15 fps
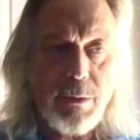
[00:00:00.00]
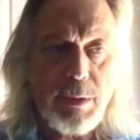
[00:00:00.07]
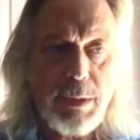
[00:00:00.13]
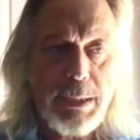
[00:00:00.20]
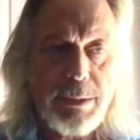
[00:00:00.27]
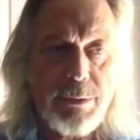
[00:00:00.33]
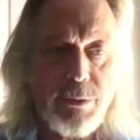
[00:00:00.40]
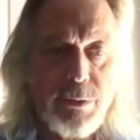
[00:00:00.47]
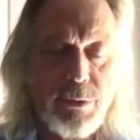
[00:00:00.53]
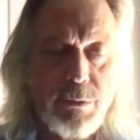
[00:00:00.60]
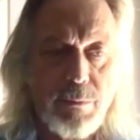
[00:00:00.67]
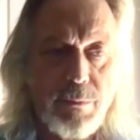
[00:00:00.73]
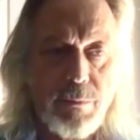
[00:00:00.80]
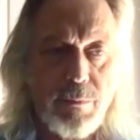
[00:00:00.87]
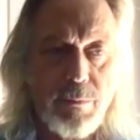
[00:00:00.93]
as
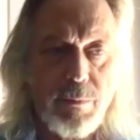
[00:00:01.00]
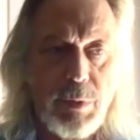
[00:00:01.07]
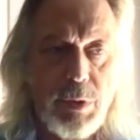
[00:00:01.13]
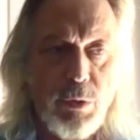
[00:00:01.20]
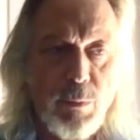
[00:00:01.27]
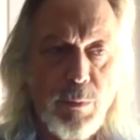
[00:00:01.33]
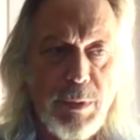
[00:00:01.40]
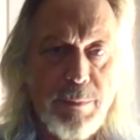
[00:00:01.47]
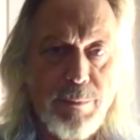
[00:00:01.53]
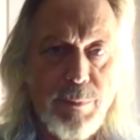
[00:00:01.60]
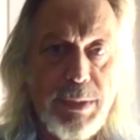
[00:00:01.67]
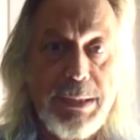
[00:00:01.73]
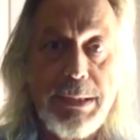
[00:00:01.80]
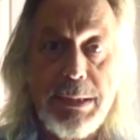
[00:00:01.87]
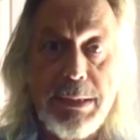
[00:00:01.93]
human
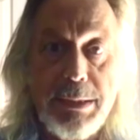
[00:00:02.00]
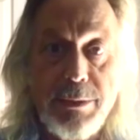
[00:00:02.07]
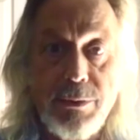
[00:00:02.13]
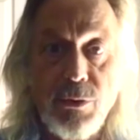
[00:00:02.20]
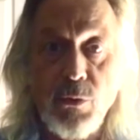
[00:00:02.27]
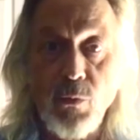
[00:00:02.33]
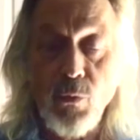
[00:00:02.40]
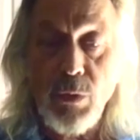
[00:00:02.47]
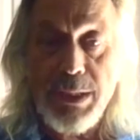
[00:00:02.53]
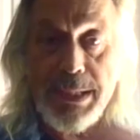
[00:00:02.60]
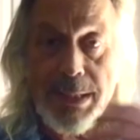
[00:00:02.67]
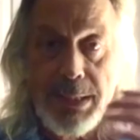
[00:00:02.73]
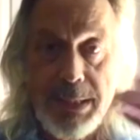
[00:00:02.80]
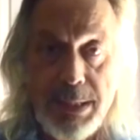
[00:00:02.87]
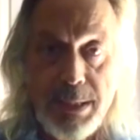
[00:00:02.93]
beings,
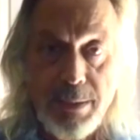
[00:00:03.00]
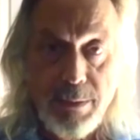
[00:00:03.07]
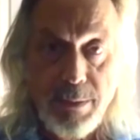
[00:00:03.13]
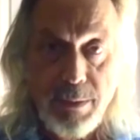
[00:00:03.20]
we